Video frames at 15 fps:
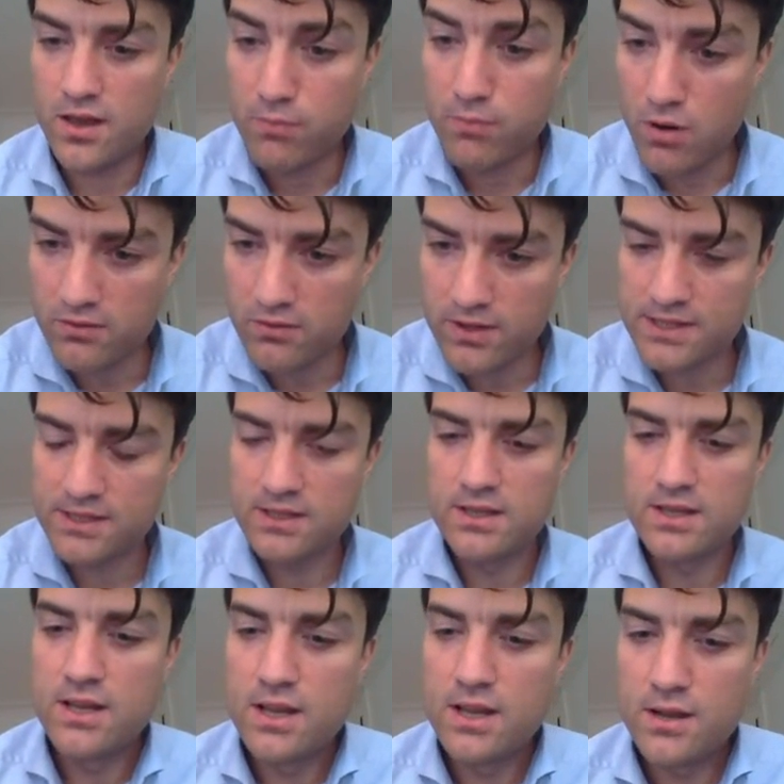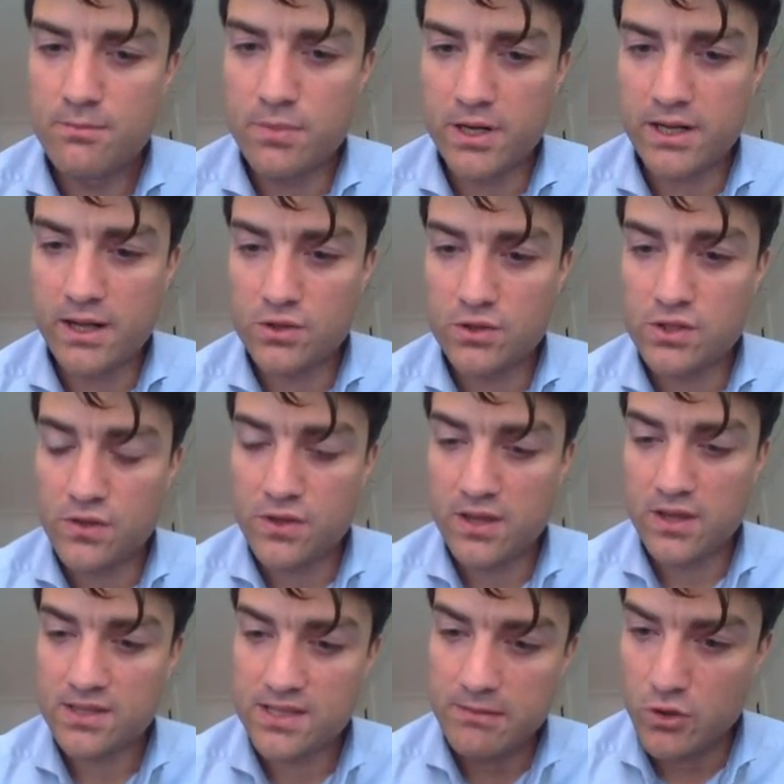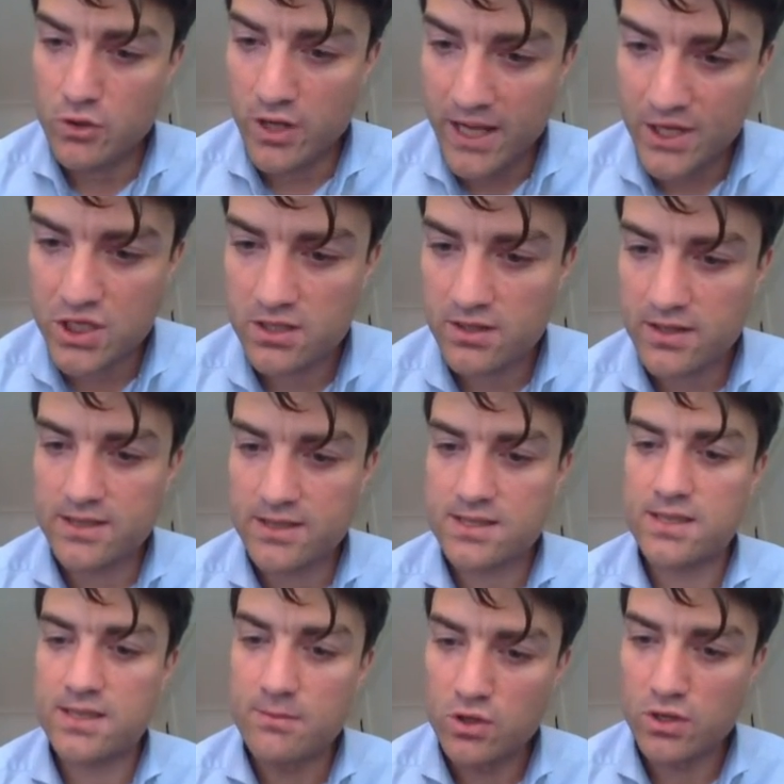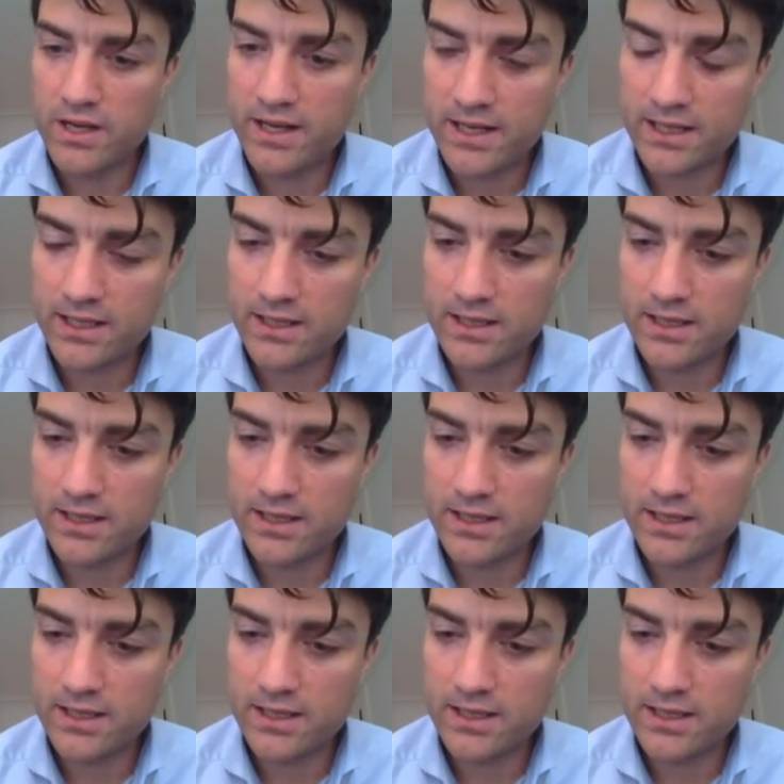progress. But I also think simulation and simulating